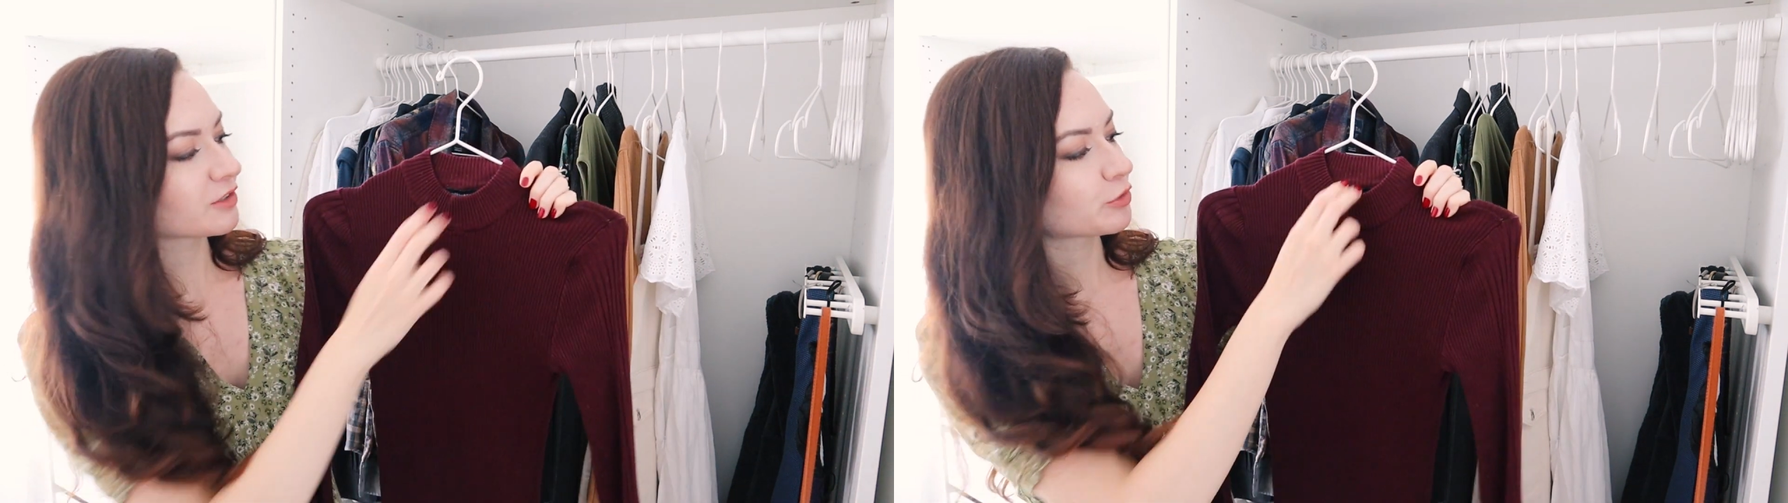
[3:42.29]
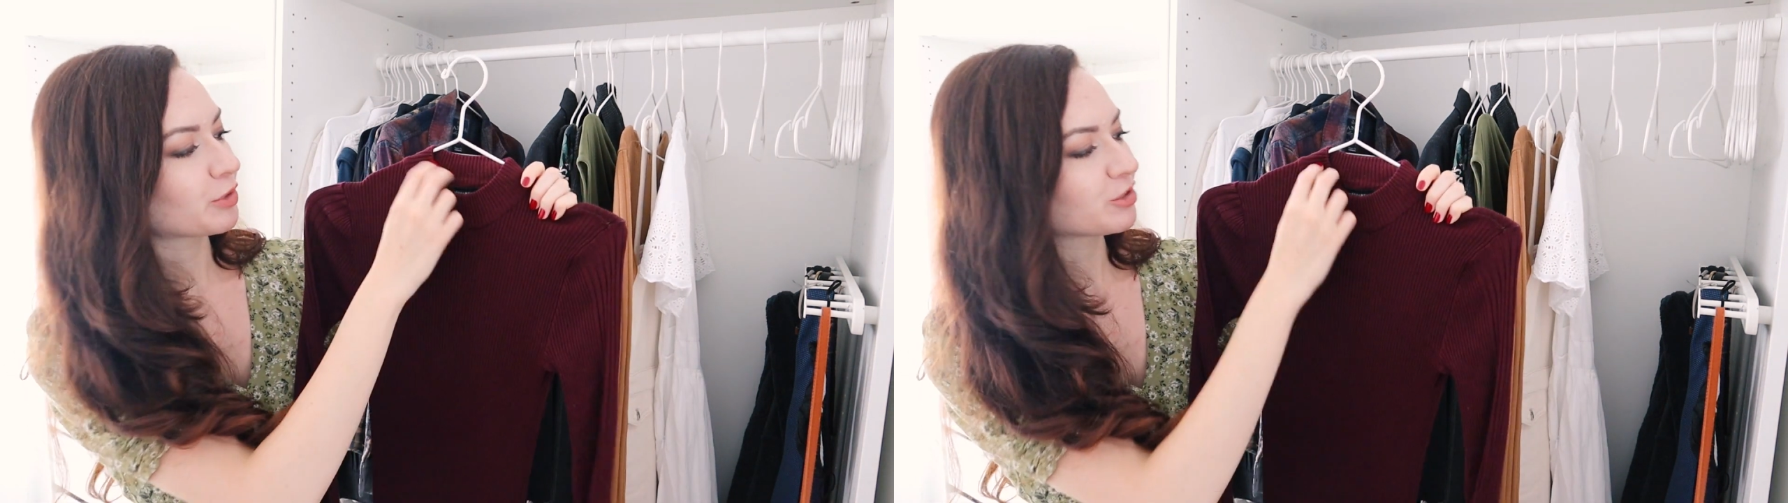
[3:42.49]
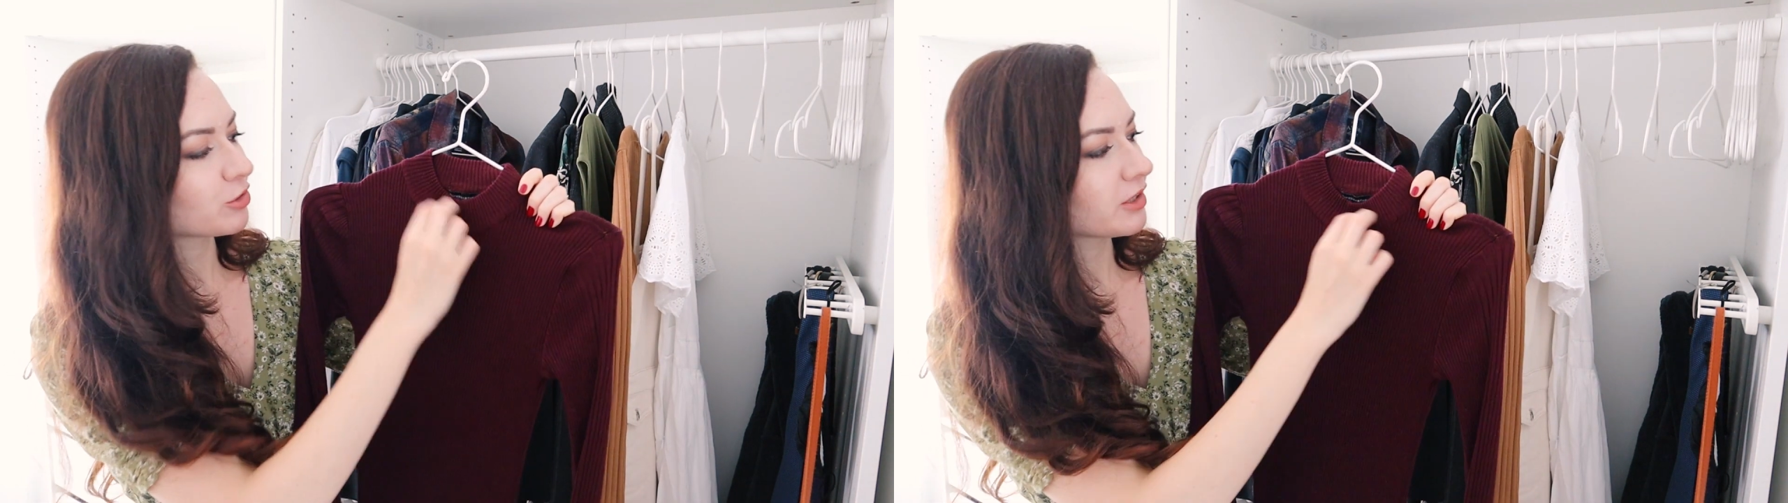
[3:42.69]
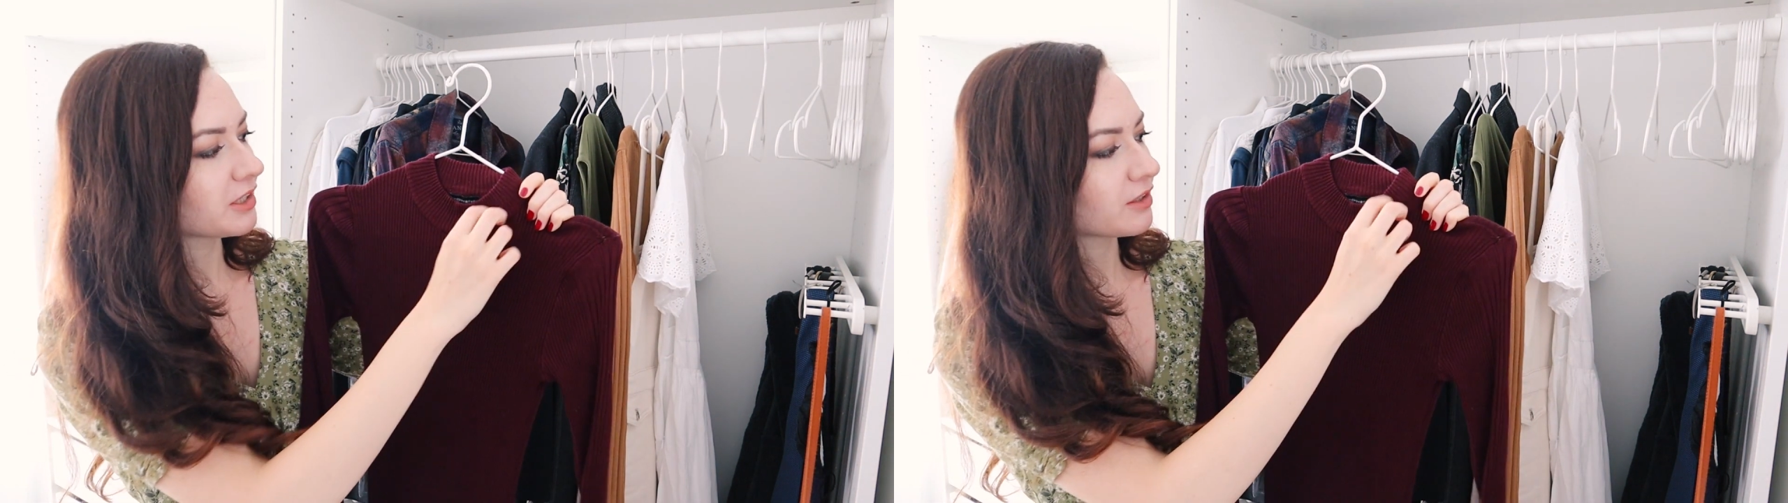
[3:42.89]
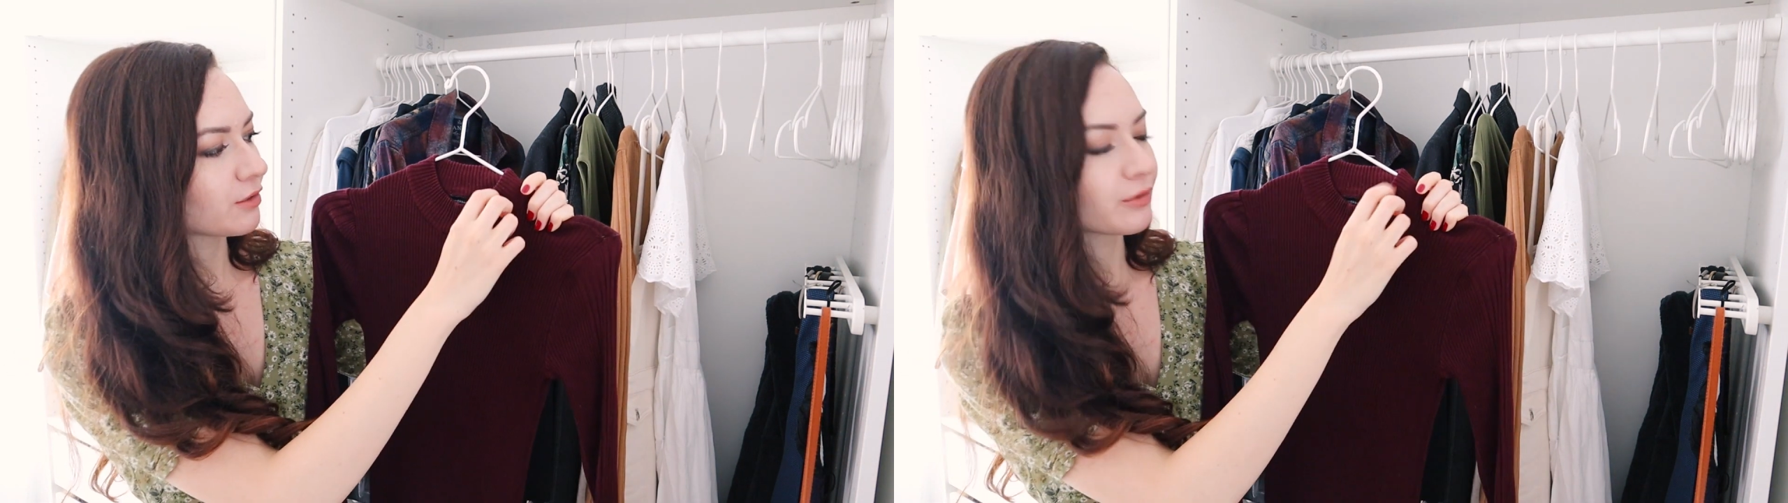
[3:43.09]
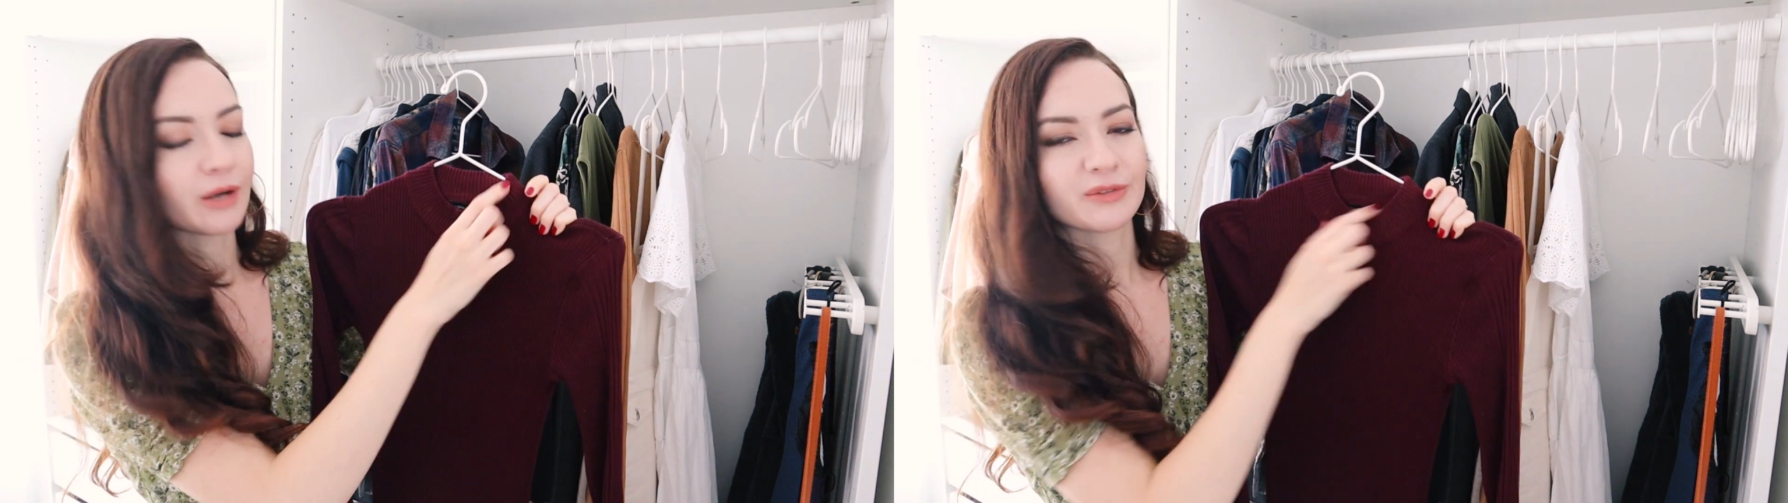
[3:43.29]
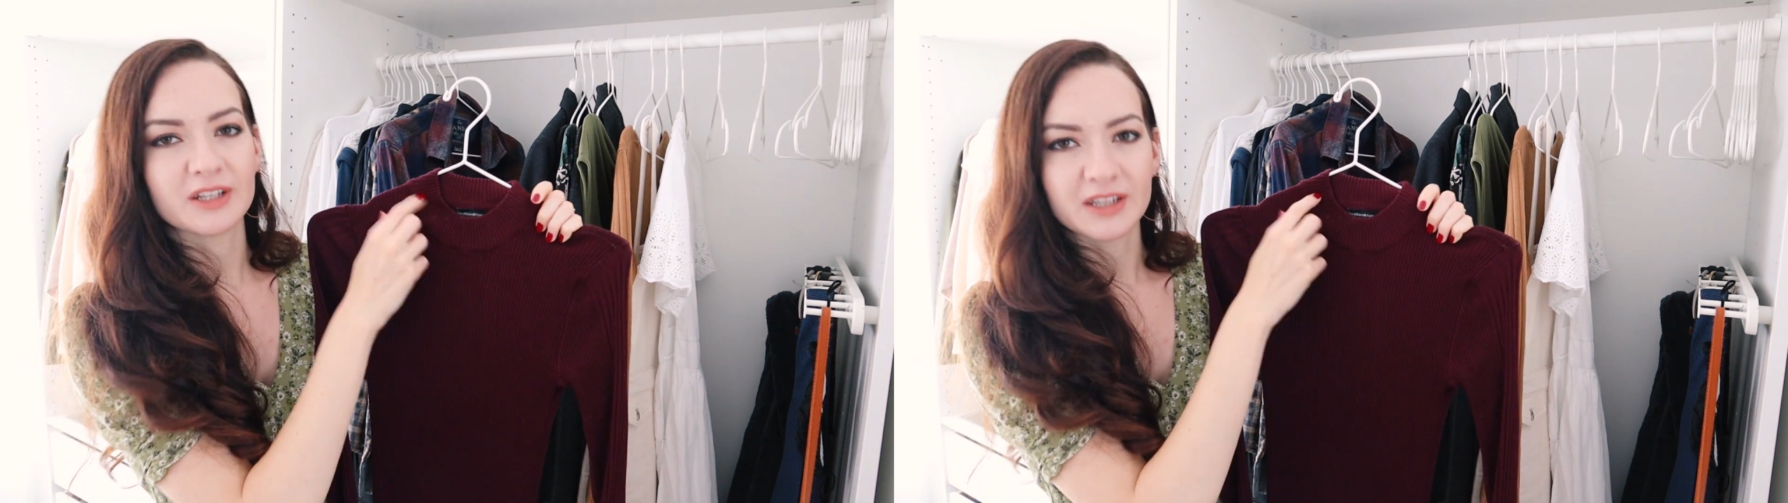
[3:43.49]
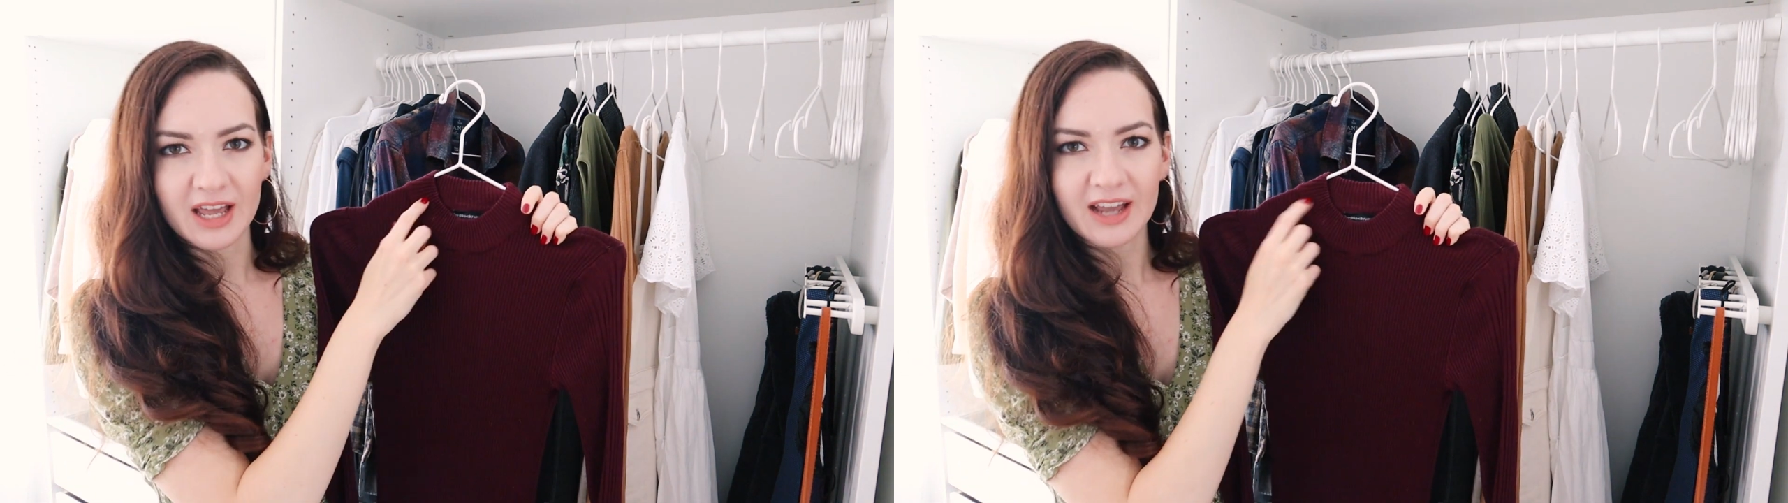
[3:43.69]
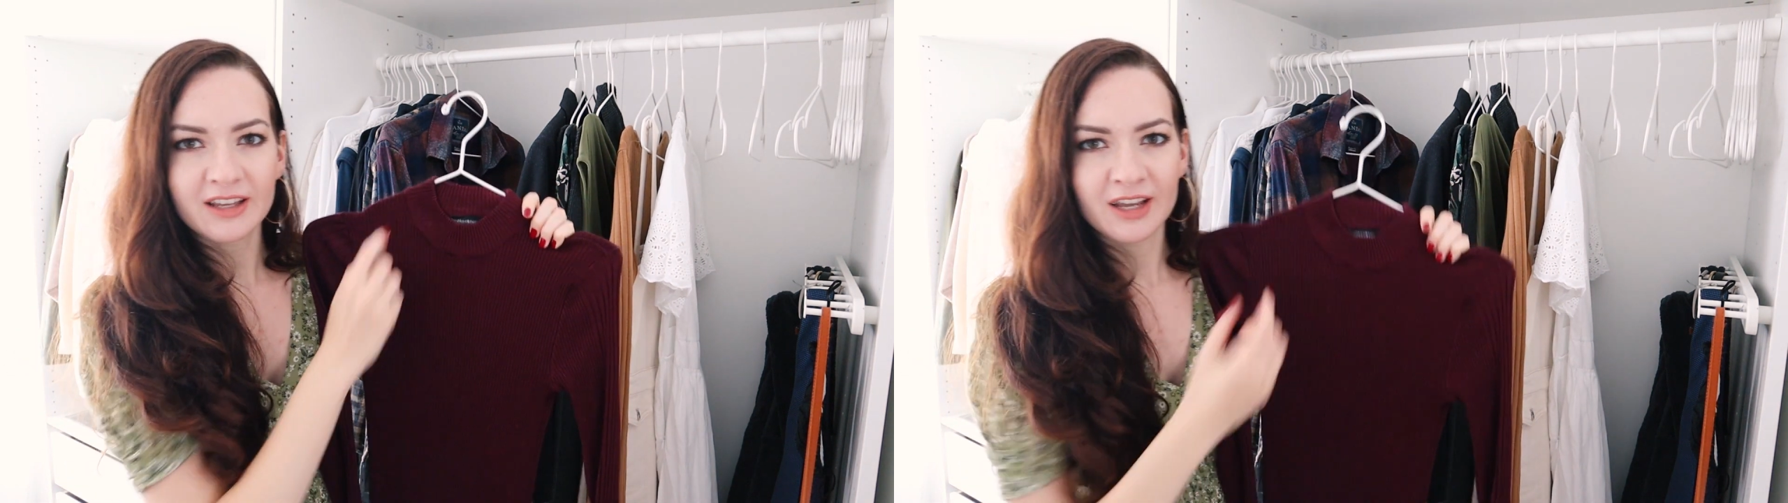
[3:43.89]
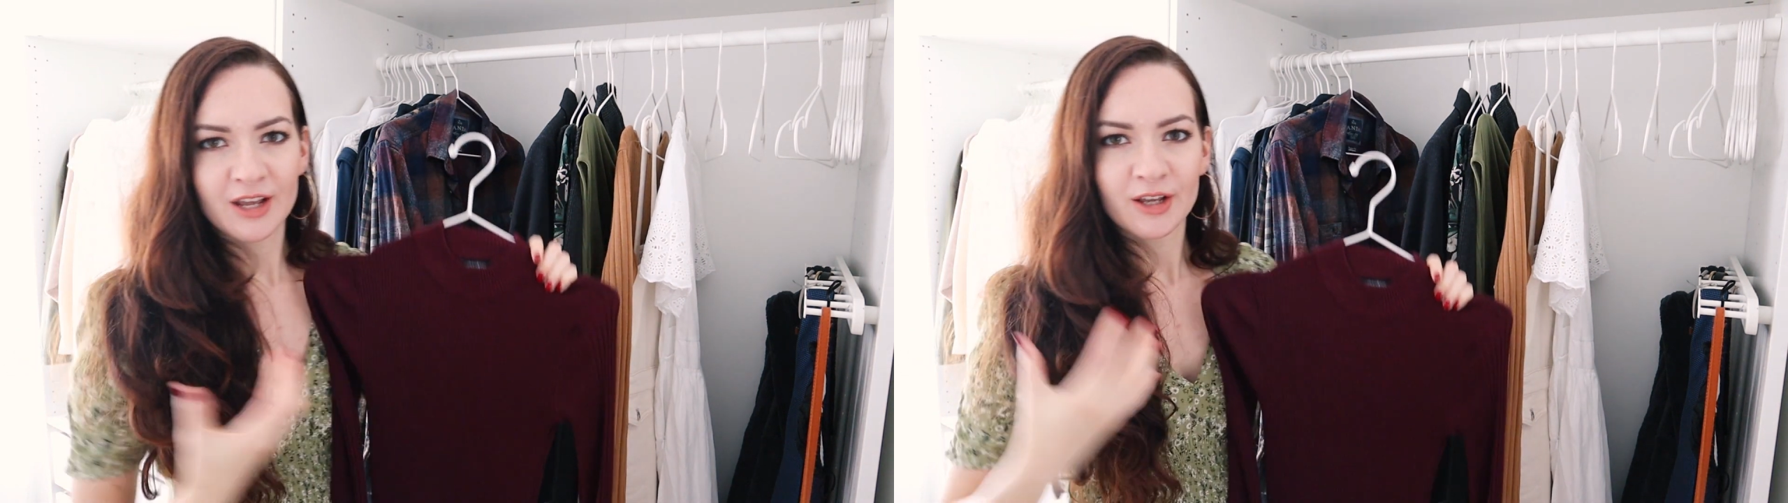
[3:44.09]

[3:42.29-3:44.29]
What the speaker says: especially around the neck.